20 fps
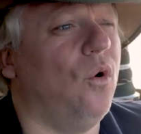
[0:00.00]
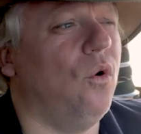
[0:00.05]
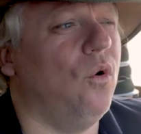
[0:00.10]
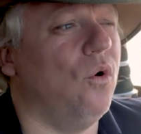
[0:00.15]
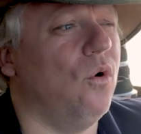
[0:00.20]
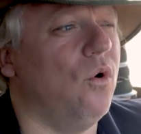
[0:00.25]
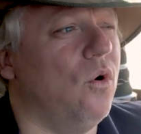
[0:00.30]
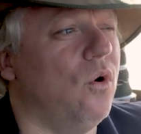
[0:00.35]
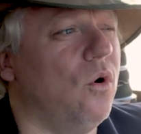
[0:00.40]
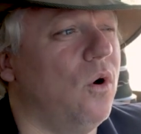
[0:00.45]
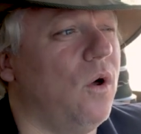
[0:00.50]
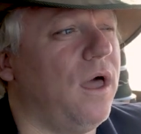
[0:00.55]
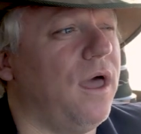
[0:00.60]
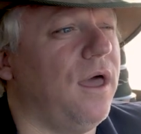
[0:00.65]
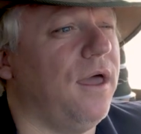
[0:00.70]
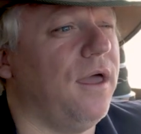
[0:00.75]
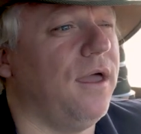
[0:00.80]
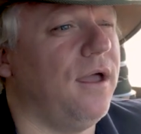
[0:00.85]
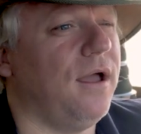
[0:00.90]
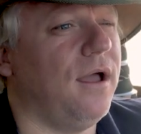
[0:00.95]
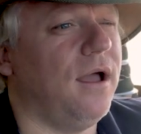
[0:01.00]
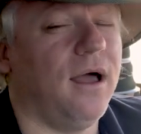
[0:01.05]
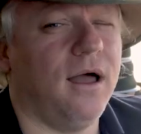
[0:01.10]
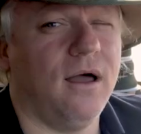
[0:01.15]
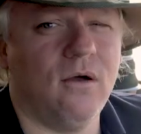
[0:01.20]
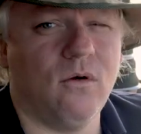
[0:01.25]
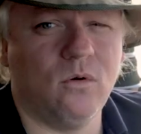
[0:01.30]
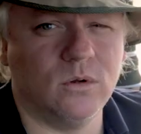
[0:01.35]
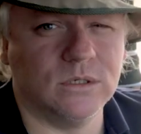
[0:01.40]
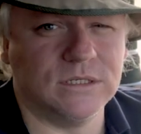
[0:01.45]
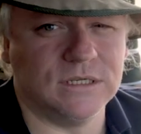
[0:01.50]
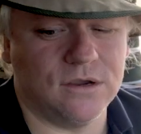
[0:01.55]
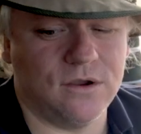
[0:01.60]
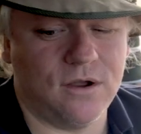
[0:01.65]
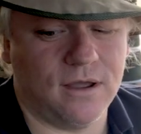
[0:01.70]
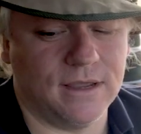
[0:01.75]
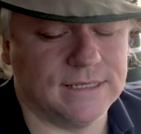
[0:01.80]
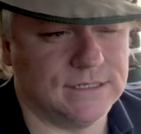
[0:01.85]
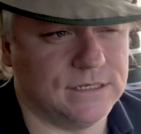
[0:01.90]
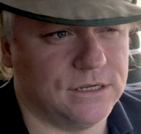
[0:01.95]
or uh, auto
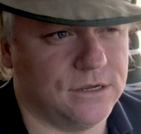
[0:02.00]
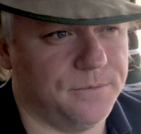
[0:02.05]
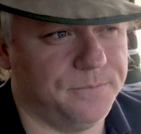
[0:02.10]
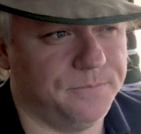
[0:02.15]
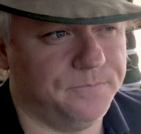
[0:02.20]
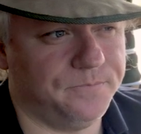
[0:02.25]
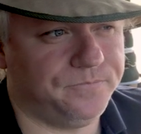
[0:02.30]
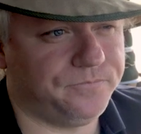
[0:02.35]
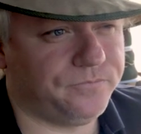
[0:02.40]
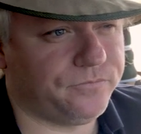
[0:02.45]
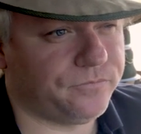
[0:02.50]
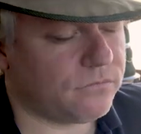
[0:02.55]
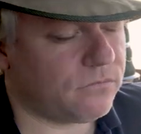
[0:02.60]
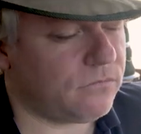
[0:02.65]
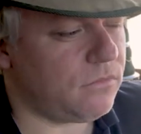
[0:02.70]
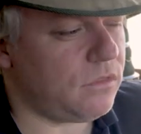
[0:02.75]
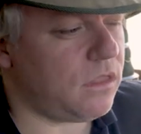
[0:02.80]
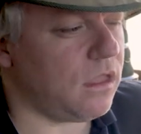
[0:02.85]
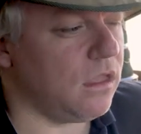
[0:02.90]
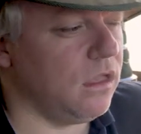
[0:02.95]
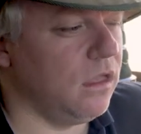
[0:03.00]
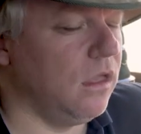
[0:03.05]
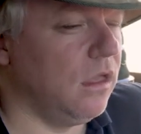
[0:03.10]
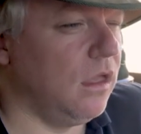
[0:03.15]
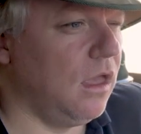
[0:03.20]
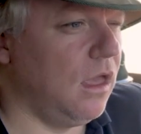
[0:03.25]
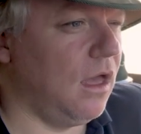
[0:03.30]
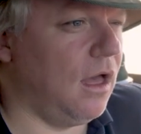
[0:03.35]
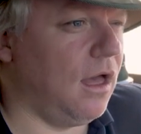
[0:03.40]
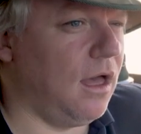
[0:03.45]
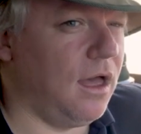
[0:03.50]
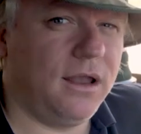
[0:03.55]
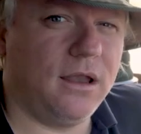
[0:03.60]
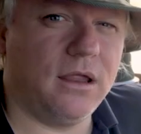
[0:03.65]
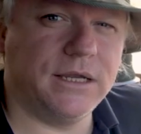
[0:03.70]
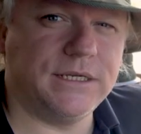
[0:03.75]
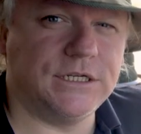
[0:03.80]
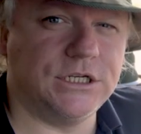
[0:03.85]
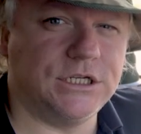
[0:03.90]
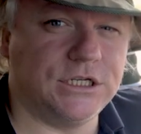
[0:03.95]
ISO. I
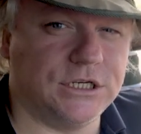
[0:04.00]
like to